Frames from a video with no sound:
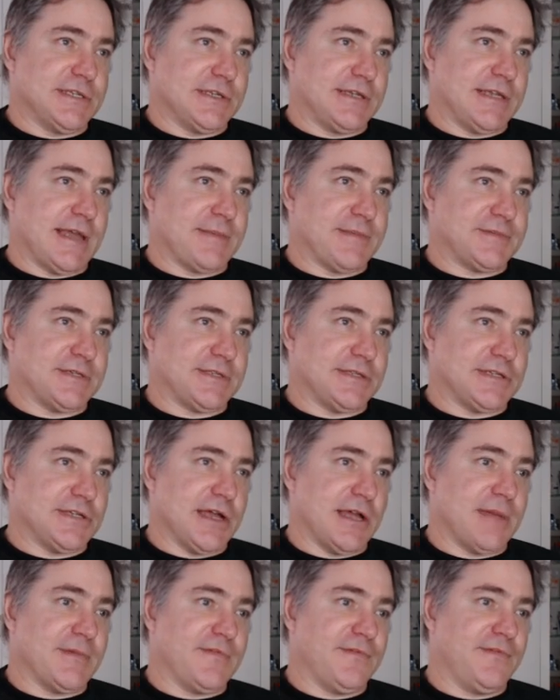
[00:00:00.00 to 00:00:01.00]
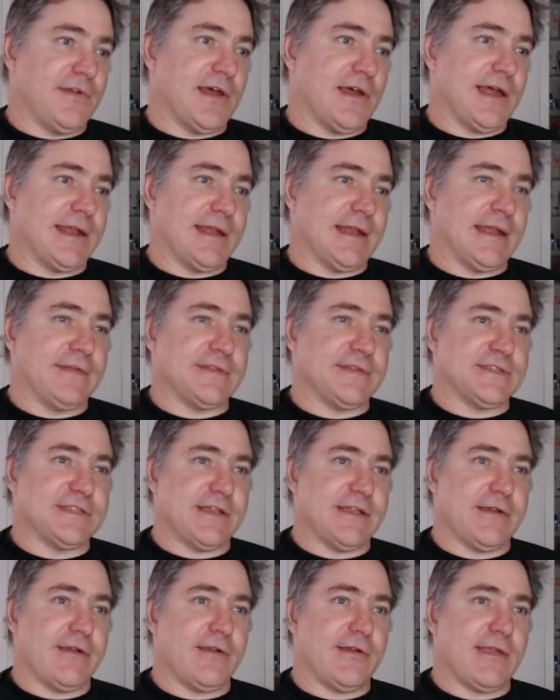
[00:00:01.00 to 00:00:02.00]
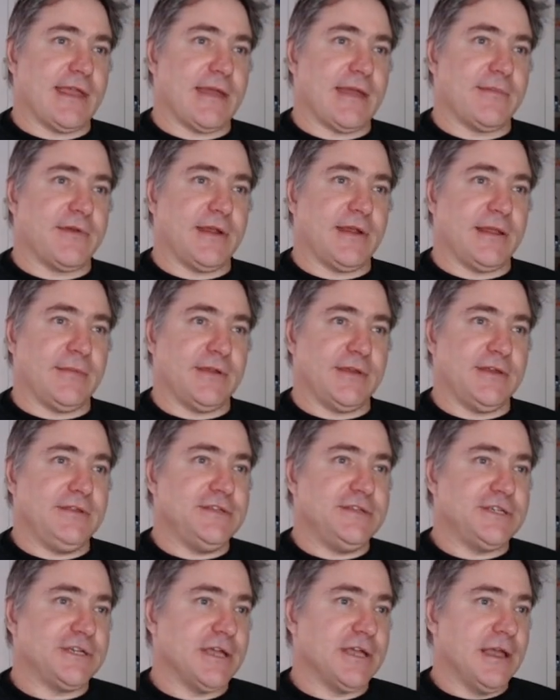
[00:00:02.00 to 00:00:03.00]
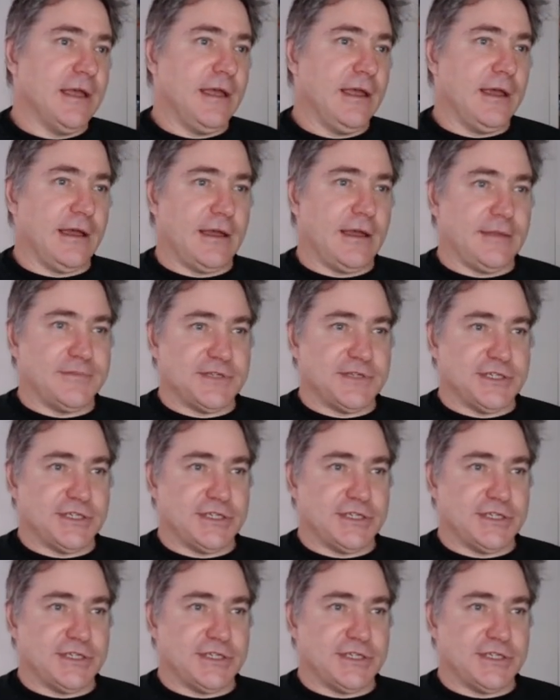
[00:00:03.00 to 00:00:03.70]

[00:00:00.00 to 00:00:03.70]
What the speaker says: to capture the time of flight and the stereo camera image. Just